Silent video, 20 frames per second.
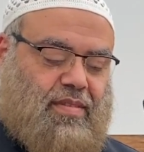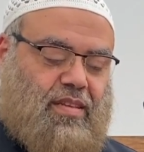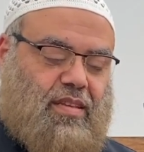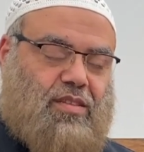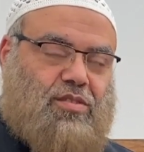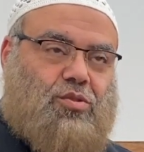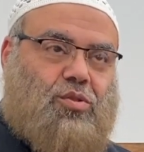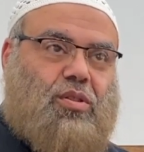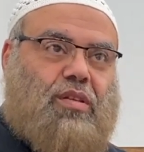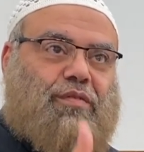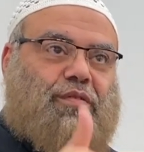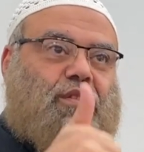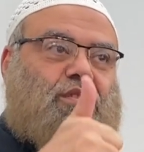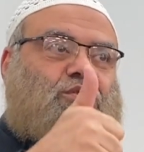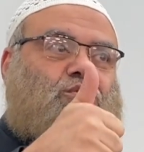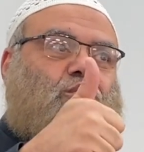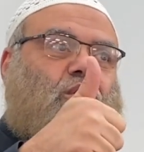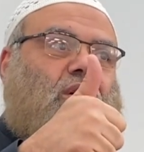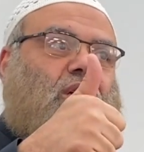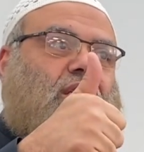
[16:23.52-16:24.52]
So the
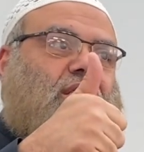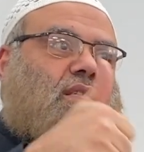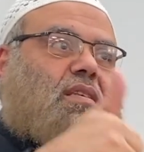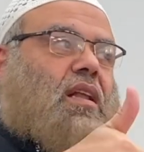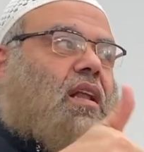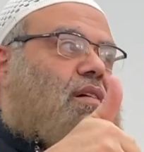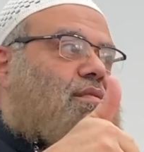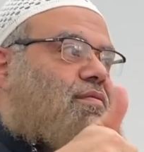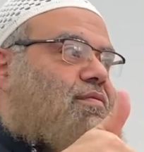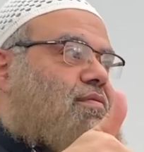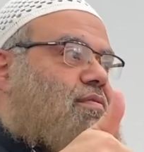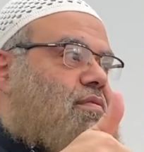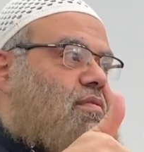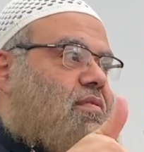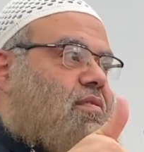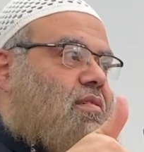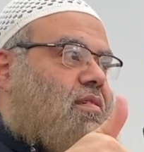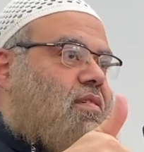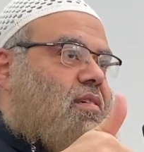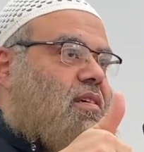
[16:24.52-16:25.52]
first one is the love.
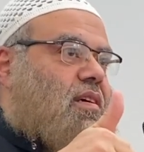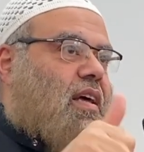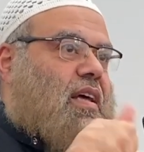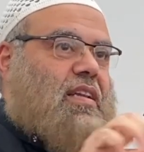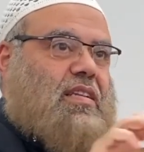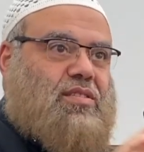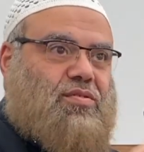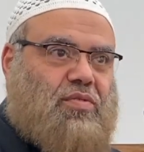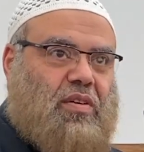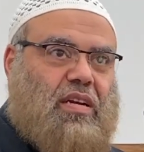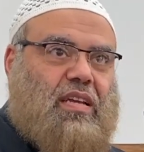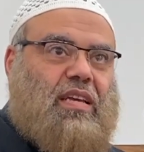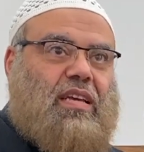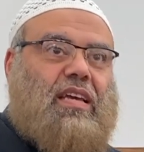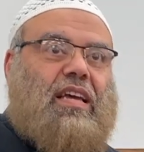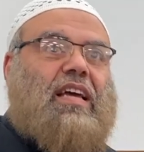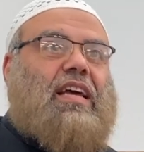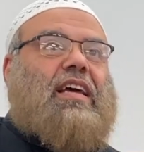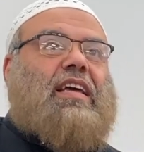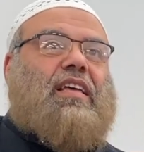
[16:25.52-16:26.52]
And it's
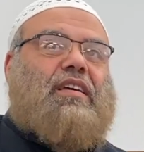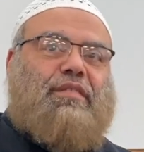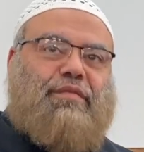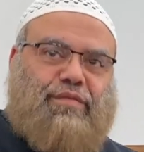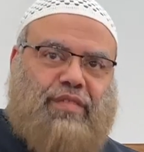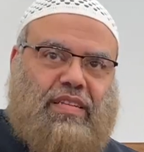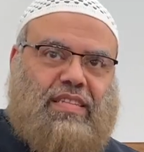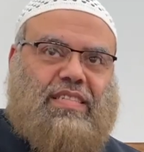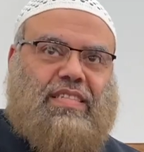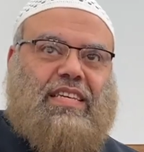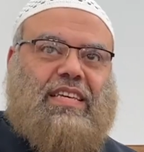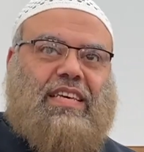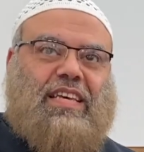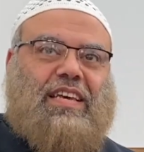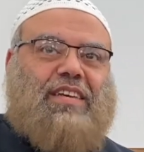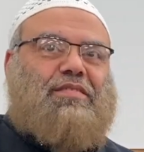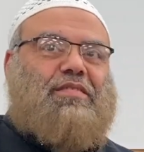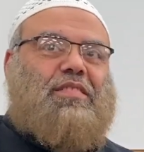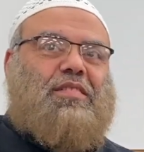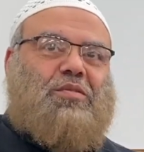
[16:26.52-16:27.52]
very convincing
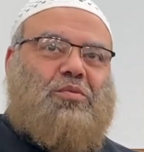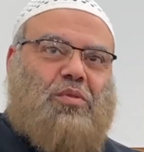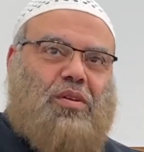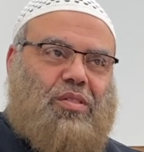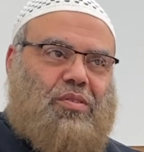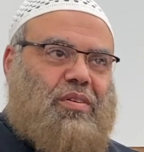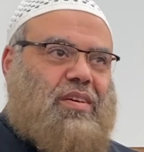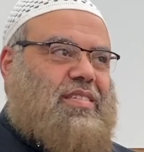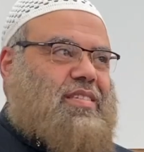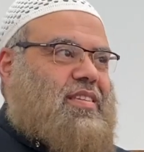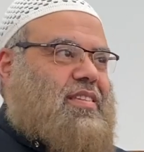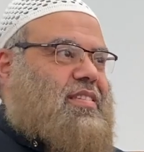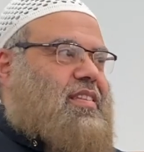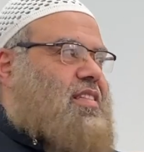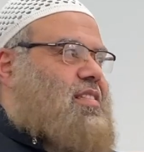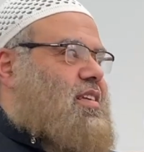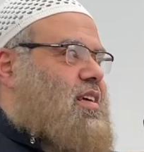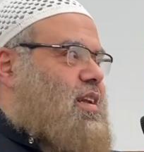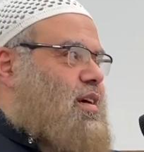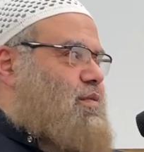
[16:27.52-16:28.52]
even with reason
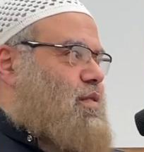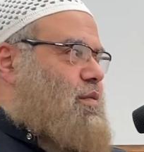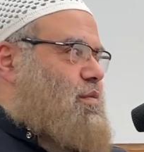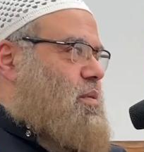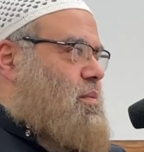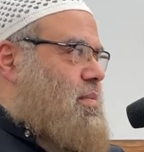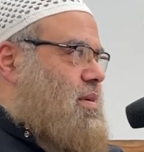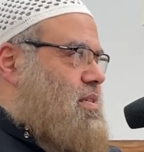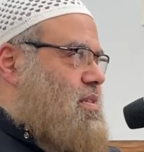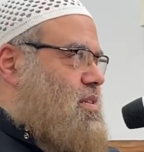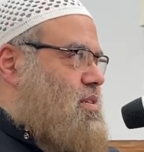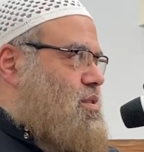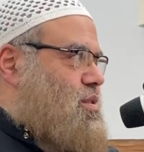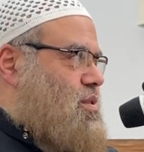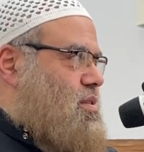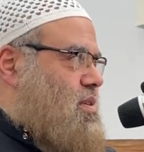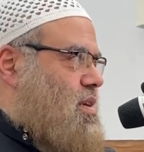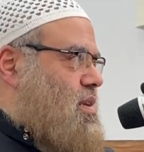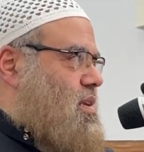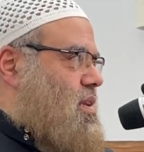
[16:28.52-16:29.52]
that the love of the
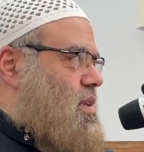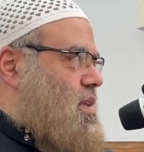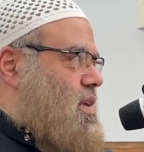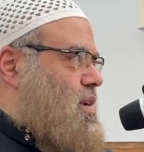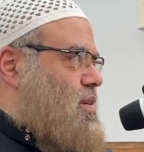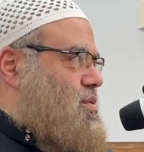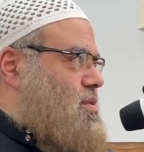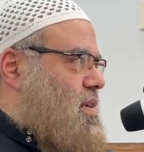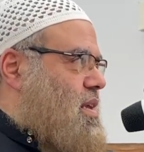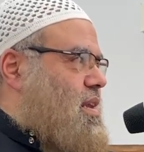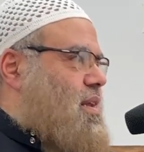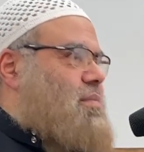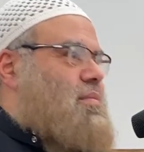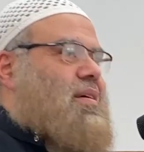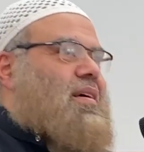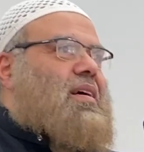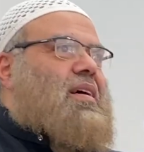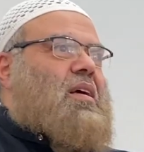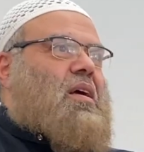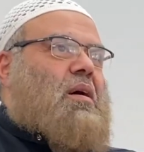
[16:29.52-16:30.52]
Messenger sallallahu alayhi wa
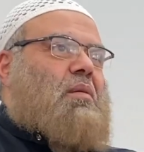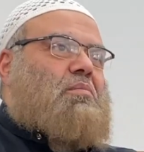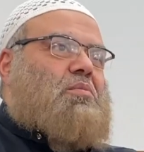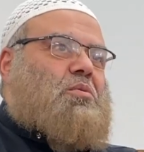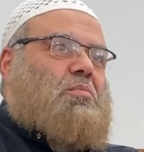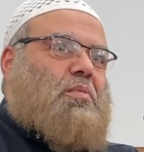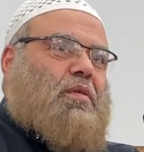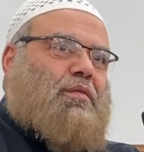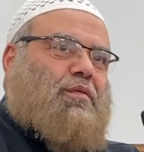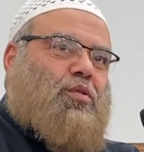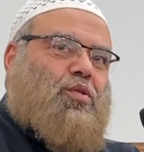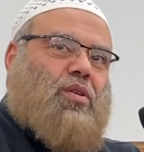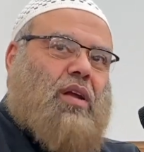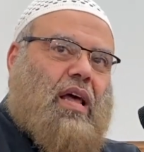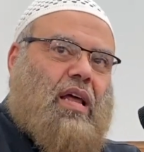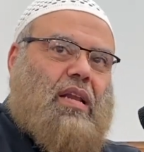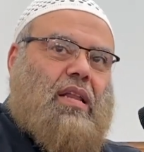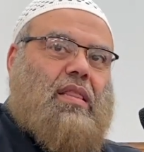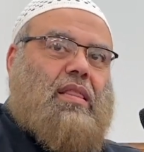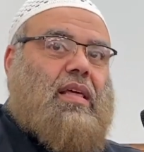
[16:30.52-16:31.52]
sallam comes before
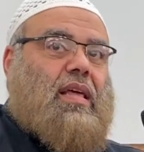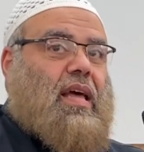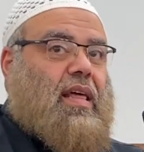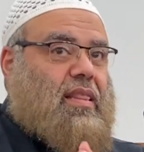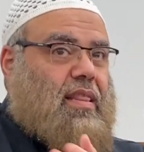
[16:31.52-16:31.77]
anything.